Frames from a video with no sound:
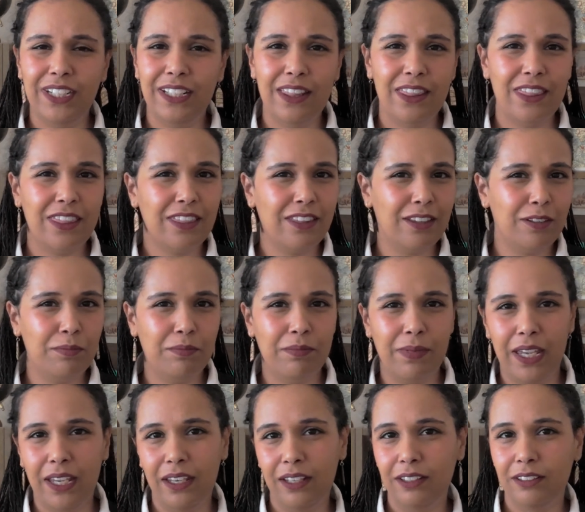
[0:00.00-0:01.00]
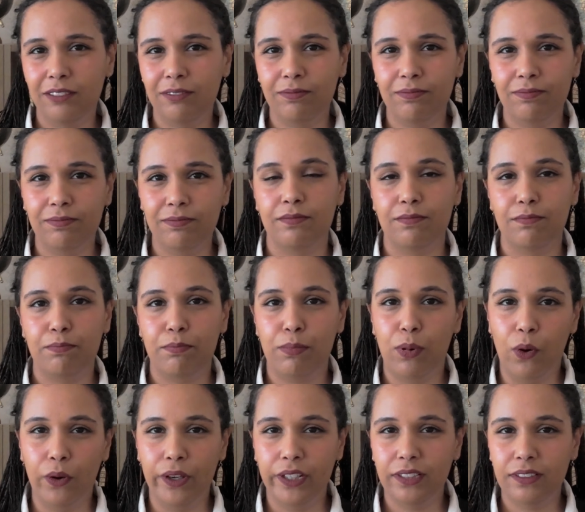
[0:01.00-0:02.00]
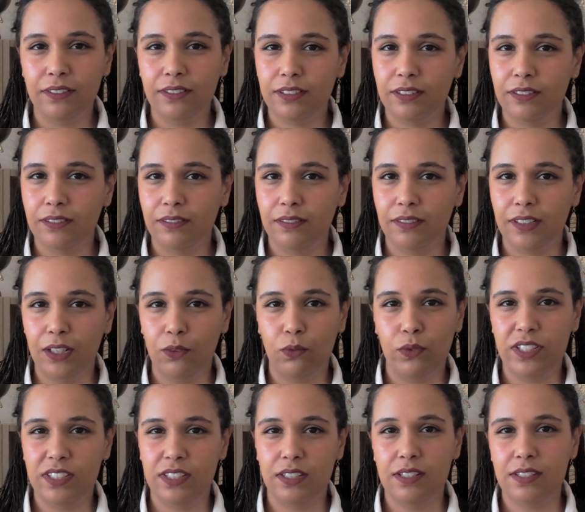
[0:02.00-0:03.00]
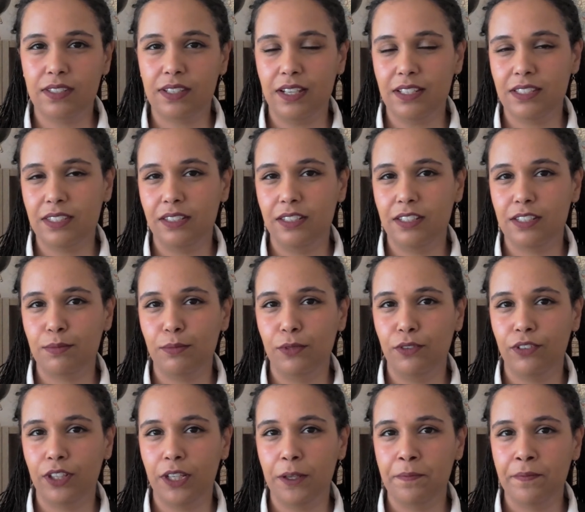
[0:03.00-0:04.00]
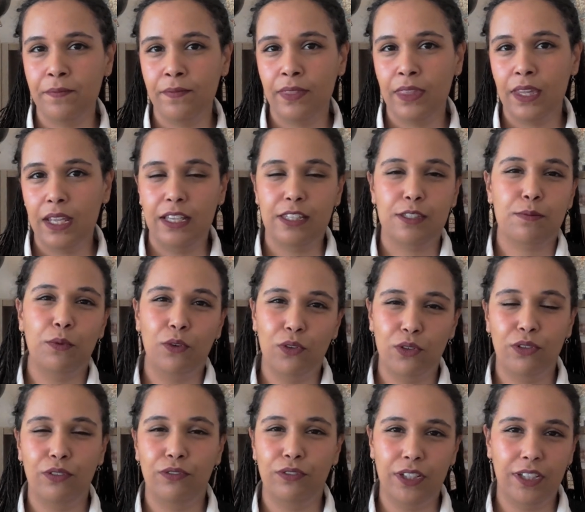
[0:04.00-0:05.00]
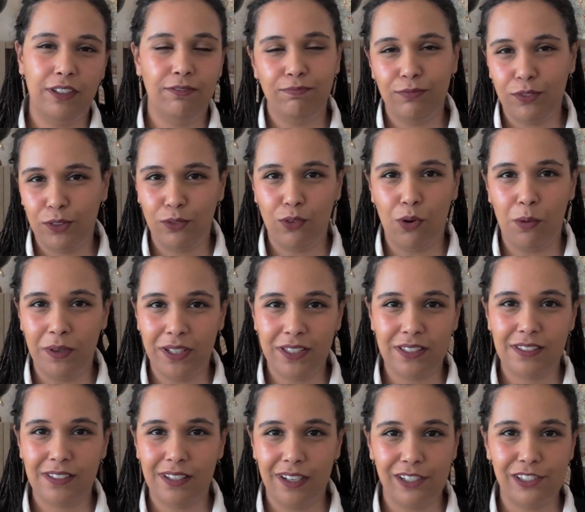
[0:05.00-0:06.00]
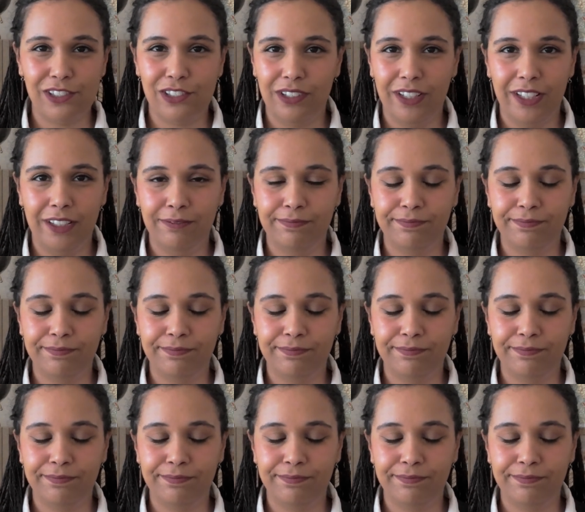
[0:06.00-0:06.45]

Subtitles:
the main point that we see discussed in this movie, it's more of a romance actually.